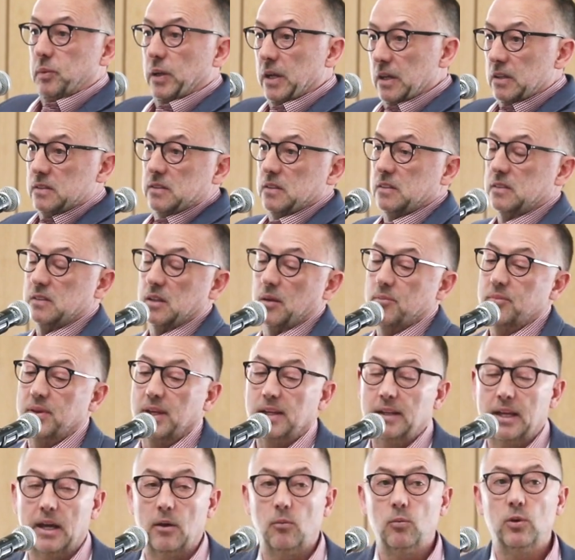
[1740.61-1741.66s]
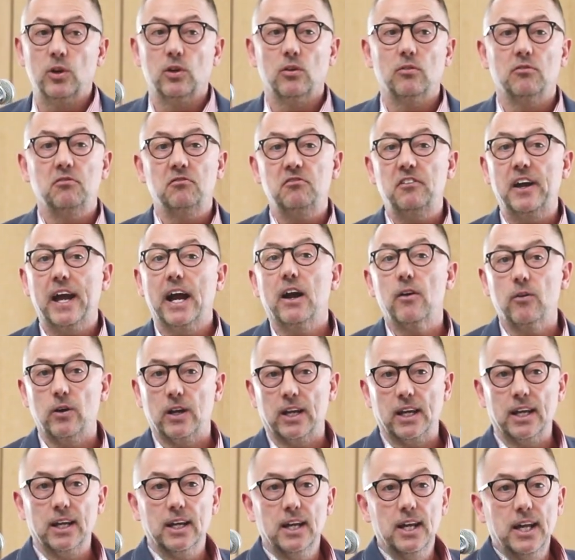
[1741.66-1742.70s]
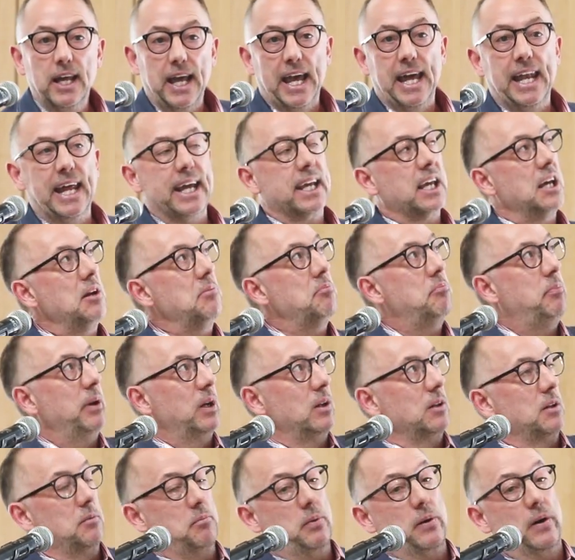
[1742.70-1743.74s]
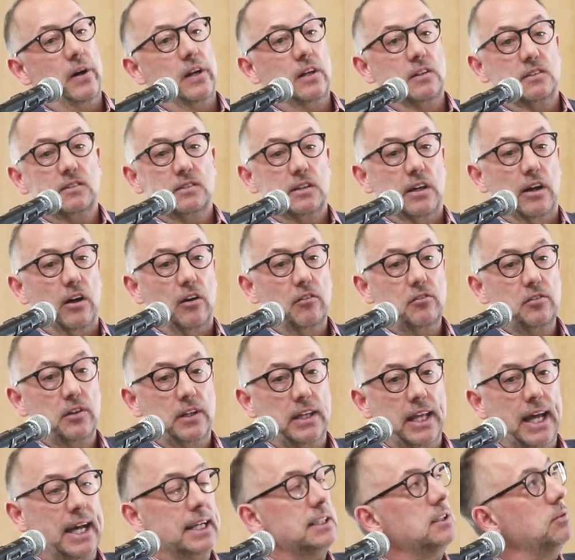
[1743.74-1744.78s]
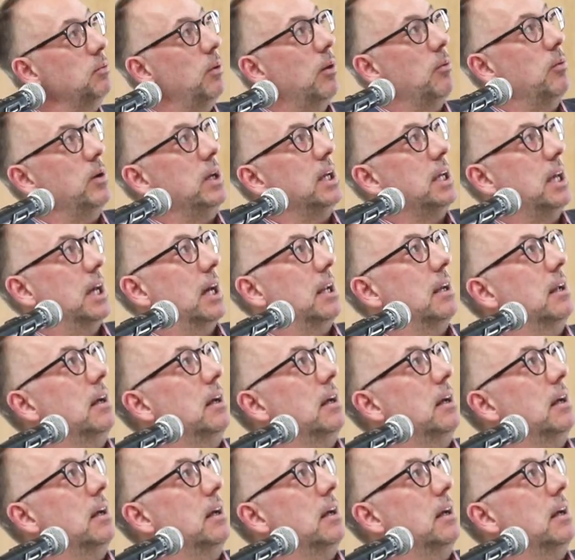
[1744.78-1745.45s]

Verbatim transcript: experience is something that will vary and it can build upon itself. And that's what we